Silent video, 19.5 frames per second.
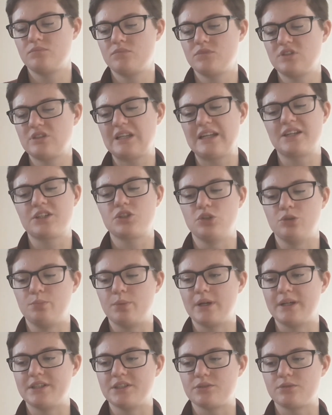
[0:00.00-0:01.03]
Not like
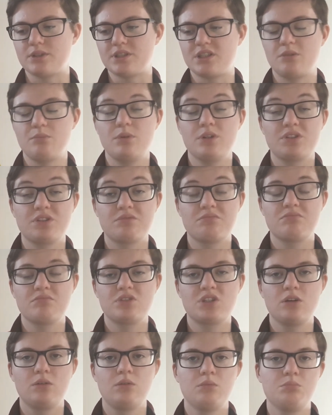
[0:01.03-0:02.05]
super interesting, but
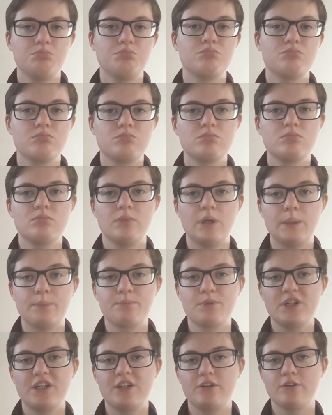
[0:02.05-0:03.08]
still
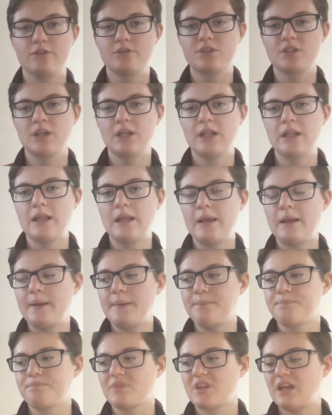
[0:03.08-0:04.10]
pretty good.
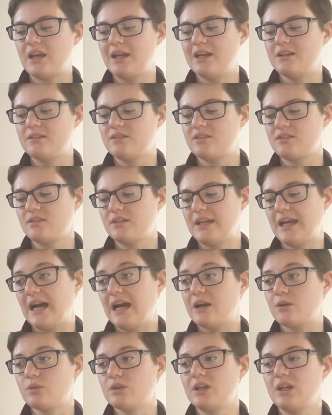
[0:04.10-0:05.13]
And yeah,
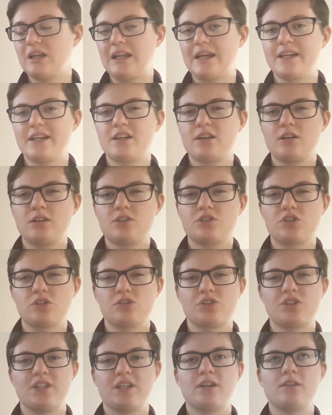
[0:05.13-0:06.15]
I really like
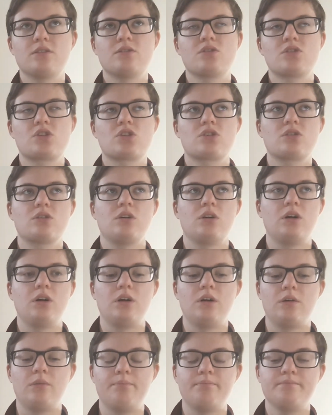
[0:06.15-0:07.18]
Charles Dickens'
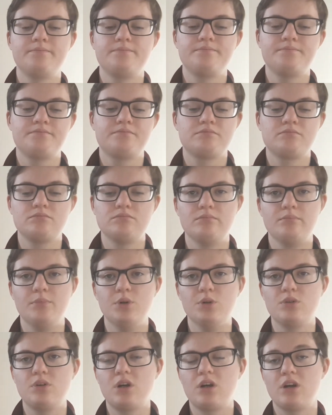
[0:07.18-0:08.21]

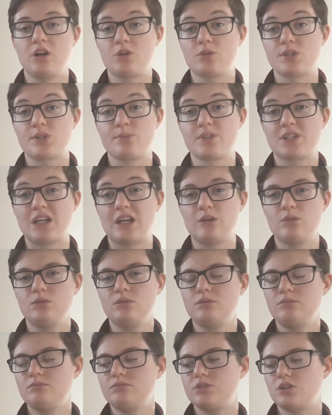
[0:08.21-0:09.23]
book, A Christmas
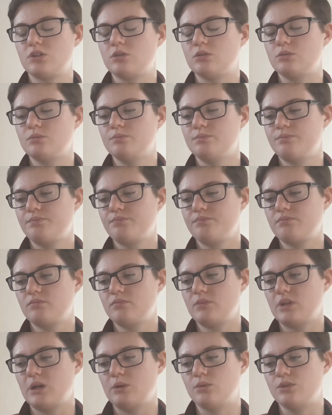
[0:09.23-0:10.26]
Carol. So
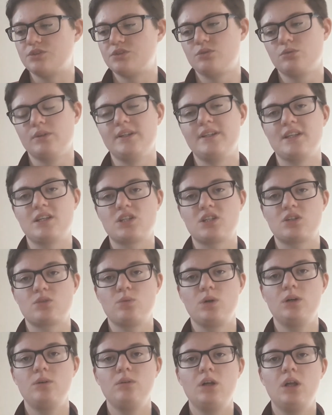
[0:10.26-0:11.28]
I want to read this as
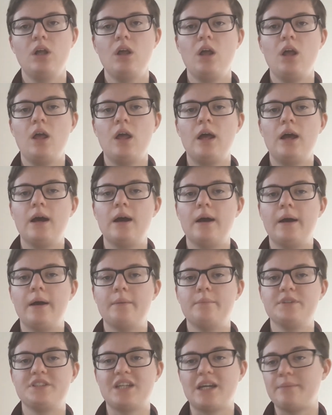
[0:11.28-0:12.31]
well.
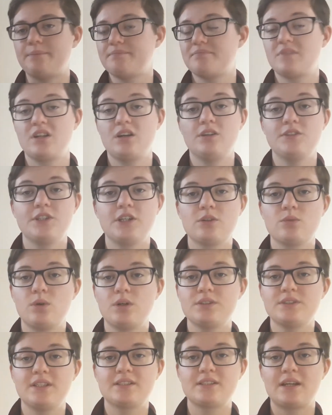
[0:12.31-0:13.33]
But yeah, another
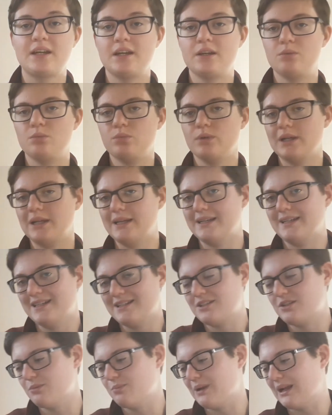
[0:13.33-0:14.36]
one that I really need
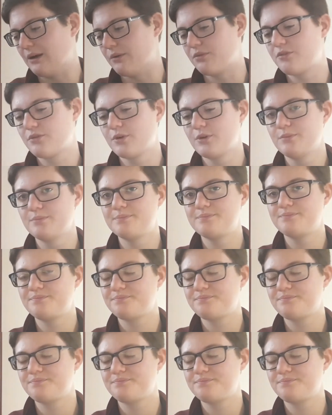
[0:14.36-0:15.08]
to plow through.